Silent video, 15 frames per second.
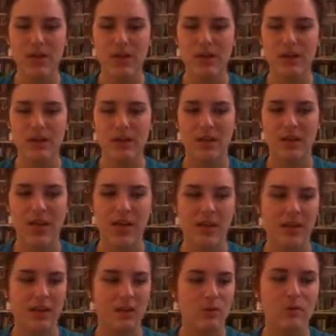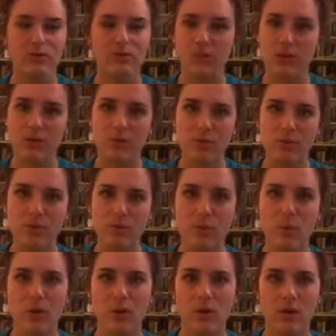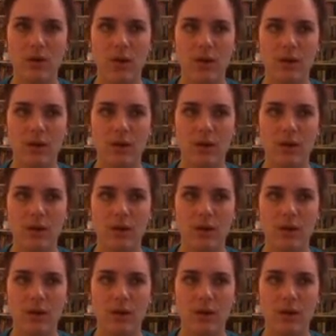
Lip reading: a review for